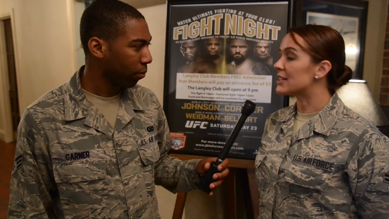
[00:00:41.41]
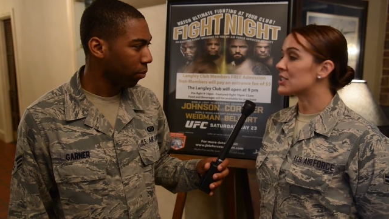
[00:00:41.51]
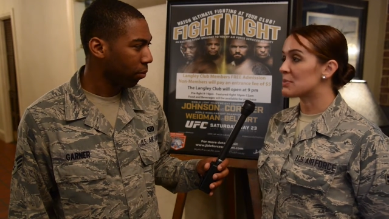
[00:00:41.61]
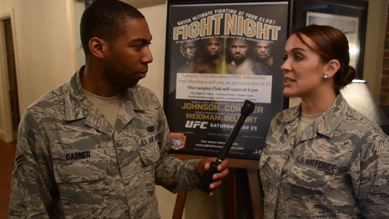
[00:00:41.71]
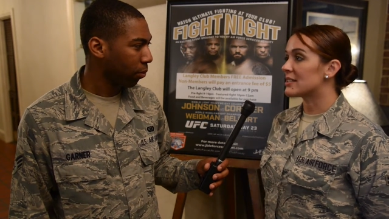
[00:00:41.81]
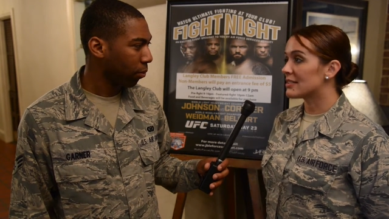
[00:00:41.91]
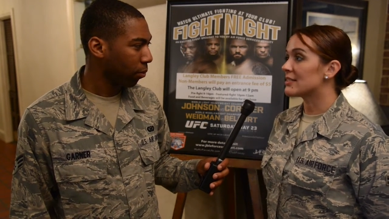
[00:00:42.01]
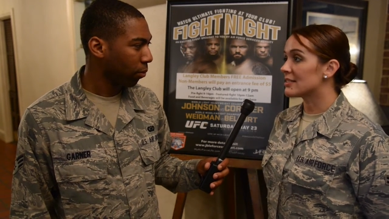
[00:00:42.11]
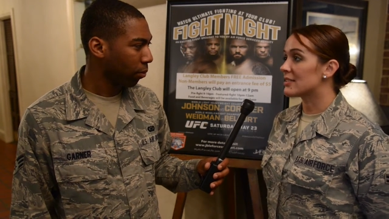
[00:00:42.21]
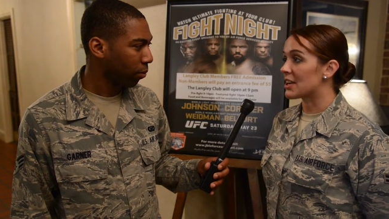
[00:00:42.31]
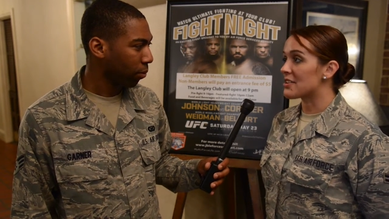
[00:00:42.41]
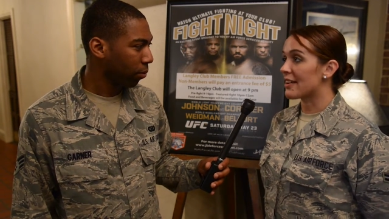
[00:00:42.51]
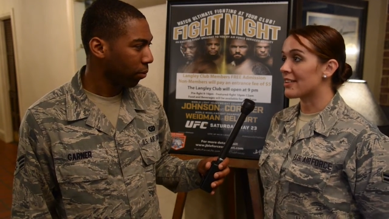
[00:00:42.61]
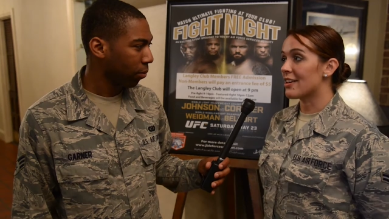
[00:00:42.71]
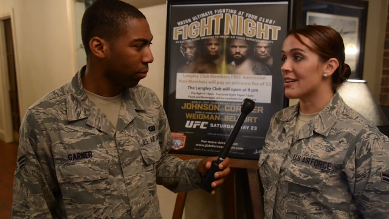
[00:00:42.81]
Speaker 1: it should be there at
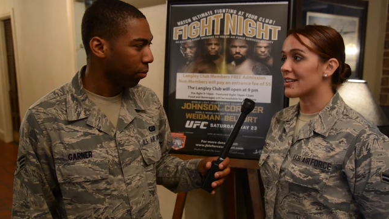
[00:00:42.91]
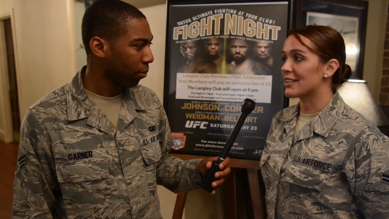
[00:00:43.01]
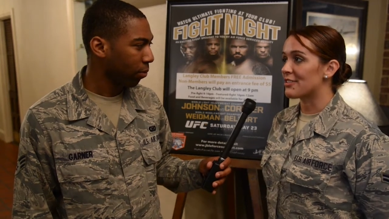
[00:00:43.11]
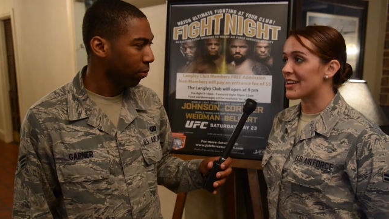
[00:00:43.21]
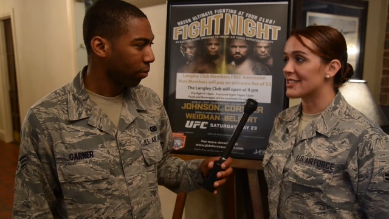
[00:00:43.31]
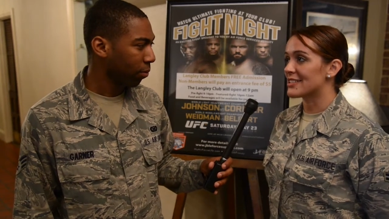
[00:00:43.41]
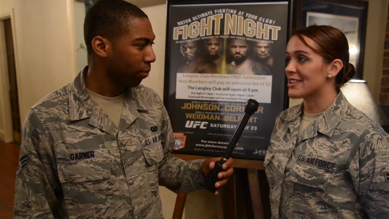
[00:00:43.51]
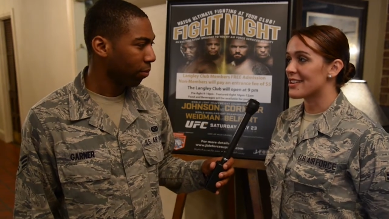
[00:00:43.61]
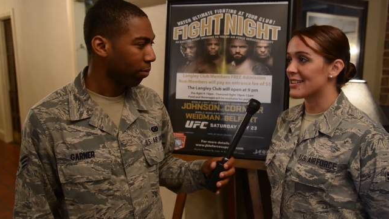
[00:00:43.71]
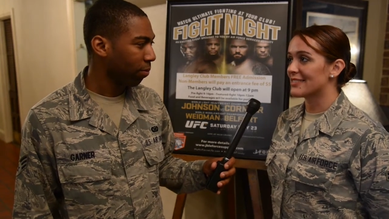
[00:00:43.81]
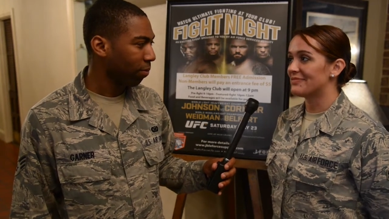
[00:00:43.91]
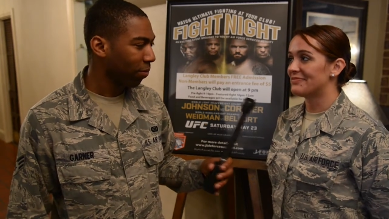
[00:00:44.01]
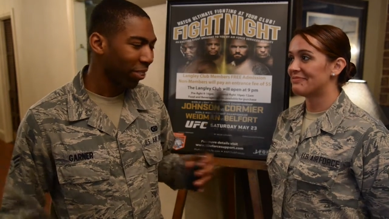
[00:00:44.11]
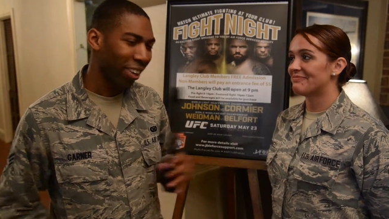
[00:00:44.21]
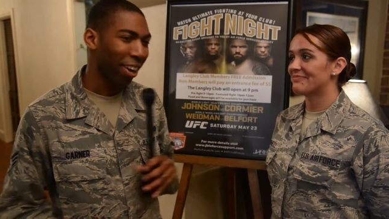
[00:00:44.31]
nine o'clock. Get ready to start.
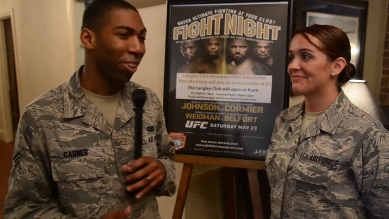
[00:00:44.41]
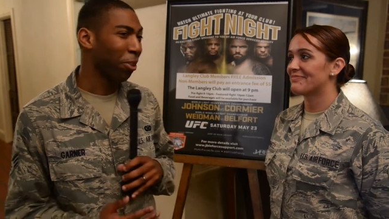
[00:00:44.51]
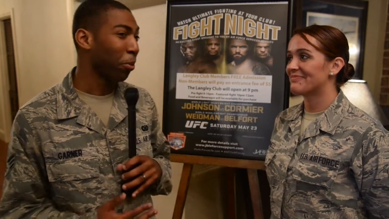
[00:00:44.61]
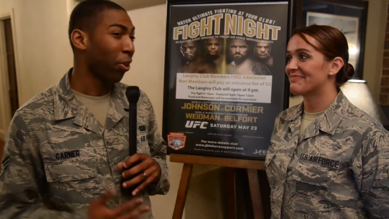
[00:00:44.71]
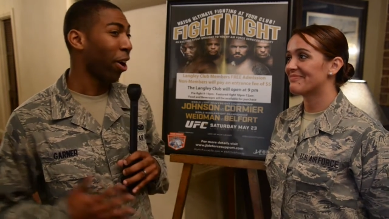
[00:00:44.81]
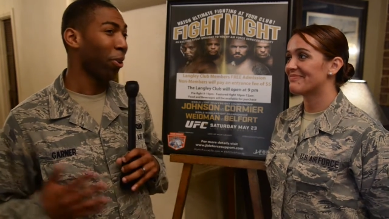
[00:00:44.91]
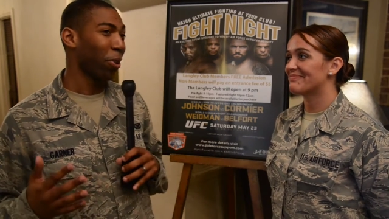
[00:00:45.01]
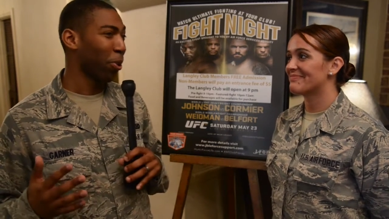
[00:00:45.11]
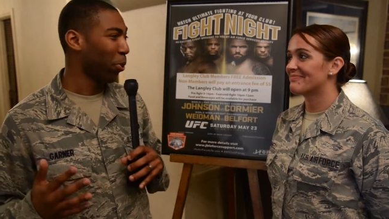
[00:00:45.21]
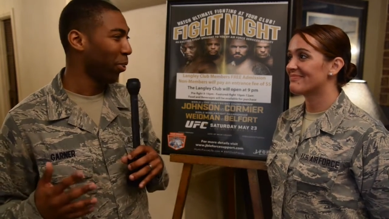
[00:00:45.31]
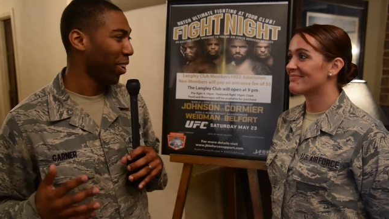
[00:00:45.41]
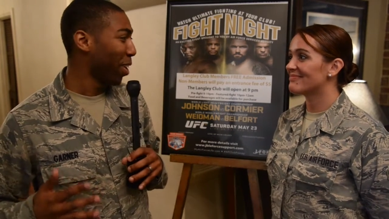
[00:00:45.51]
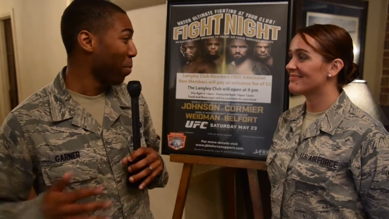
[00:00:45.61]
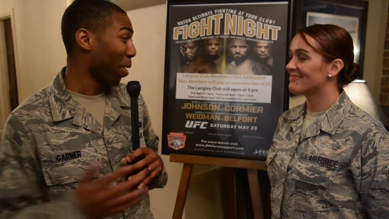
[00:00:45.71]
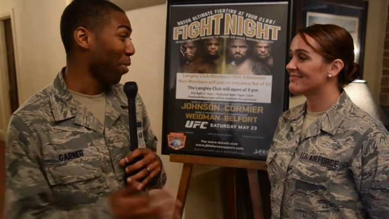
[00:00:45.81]
Speaker 2: Okay, awesome. So I don't know
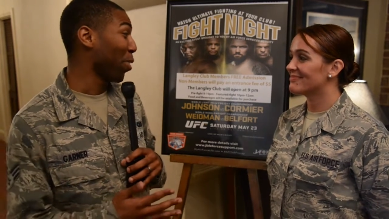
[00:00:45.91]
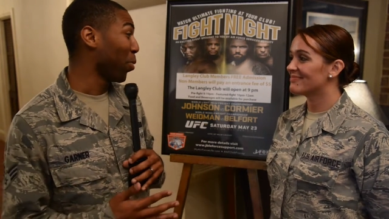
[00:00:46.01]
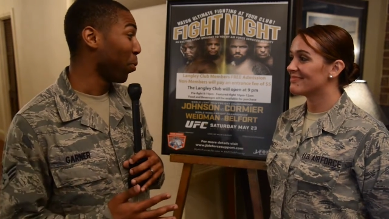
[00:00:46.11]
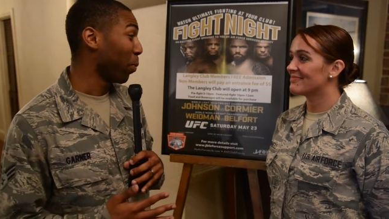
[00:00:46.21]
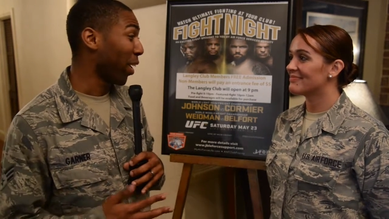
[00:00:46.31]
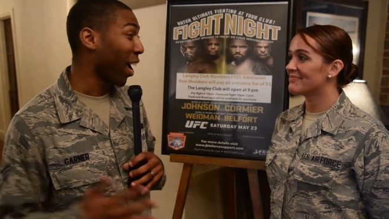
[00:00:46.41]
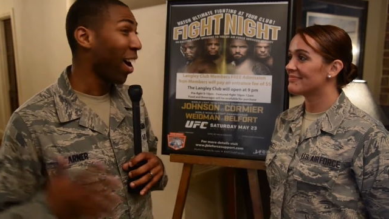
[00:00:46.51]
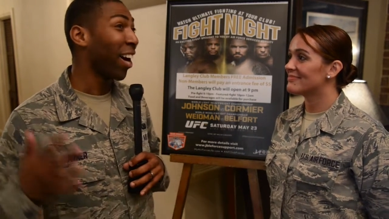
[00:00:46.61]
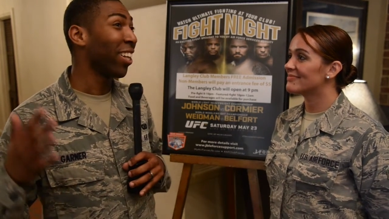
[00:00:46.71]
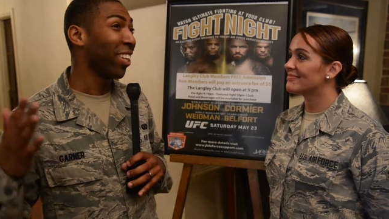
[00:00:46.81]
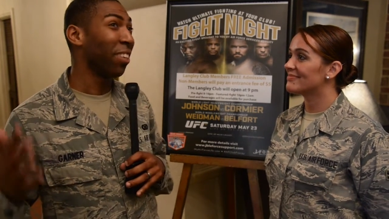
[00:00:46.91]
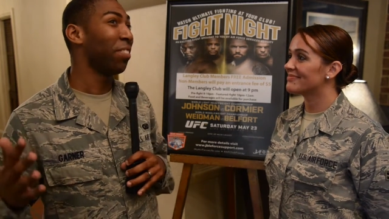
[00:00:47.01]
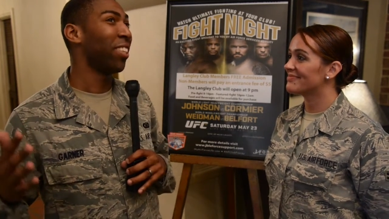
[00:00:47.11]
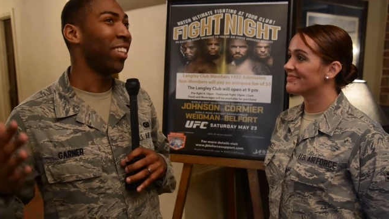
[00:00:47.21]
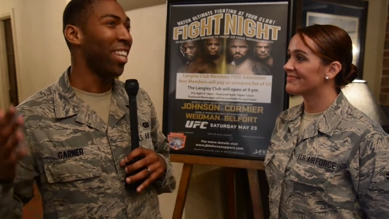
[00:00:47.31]
about you, but I
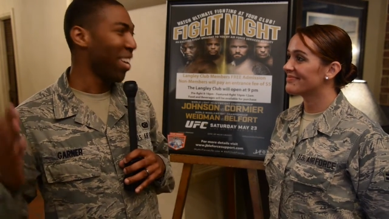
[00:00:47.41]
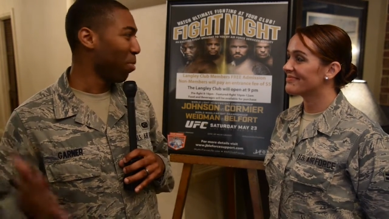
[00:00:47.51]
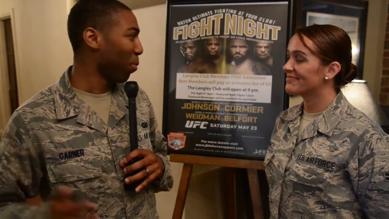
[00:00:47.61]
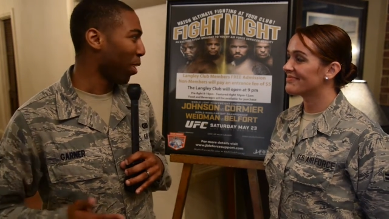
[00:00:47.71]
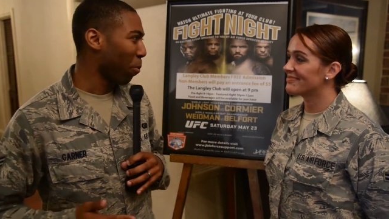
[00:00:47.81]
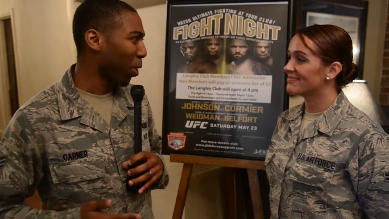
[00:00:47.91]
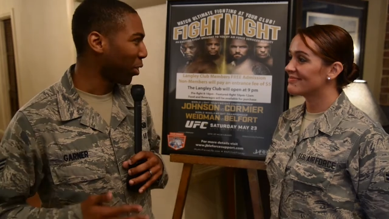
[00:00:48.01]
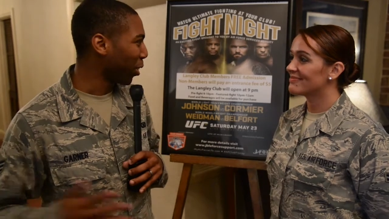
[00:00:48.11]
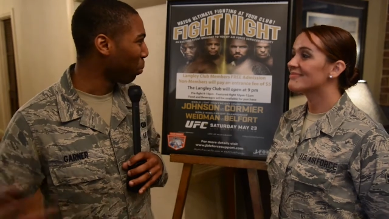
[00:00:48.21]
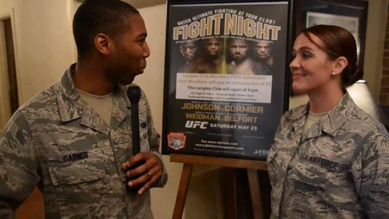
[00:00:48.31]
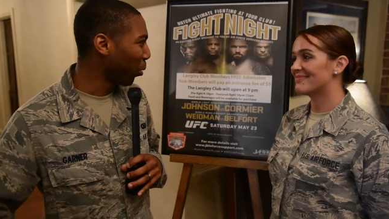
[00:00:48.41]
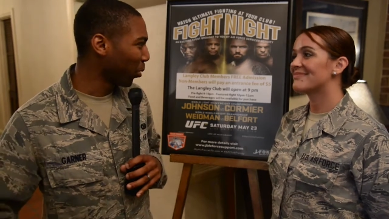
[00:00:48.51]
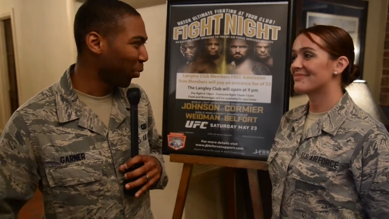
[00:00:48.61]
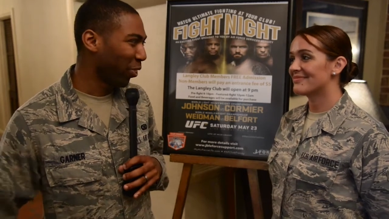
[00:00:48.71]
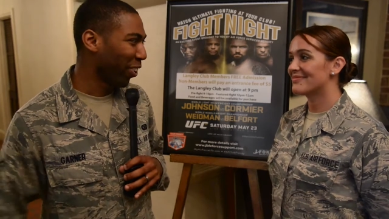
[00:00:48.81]
love to eat when I'm watching
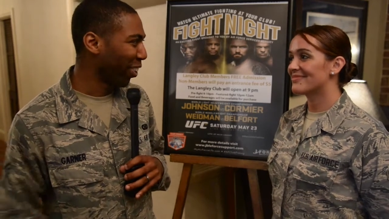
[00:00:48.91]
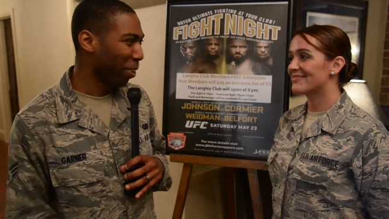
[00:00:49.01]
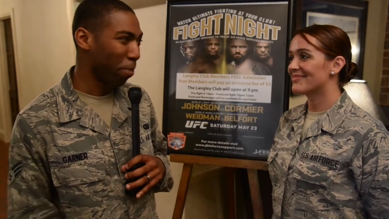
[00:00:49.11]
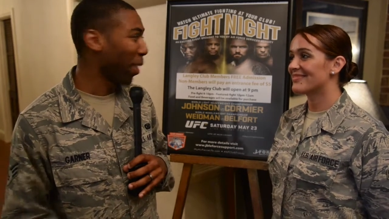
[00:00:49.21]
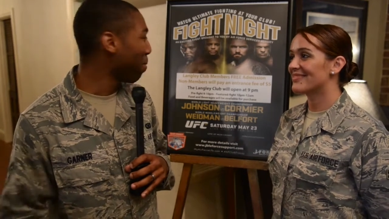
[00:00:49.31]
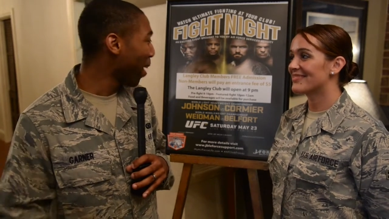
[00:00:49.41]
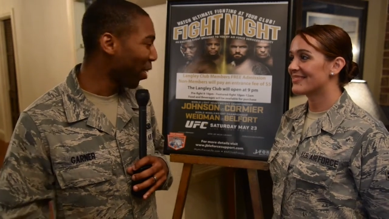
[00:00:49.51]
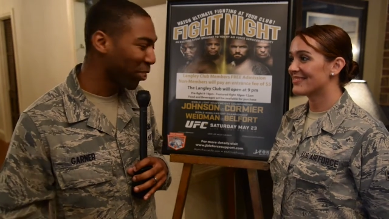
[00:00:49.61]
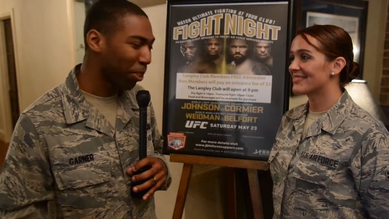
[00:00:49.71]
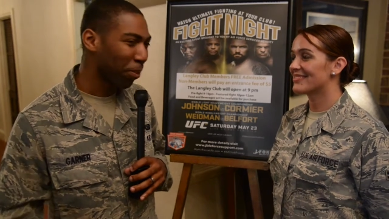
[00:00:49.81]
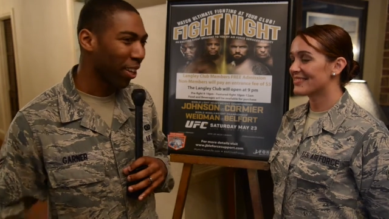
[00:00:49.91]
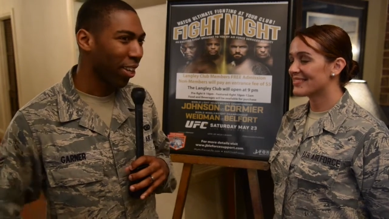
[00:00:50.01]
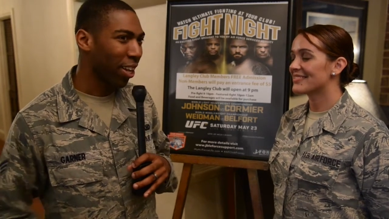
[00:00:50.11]
sports or a big fight or something like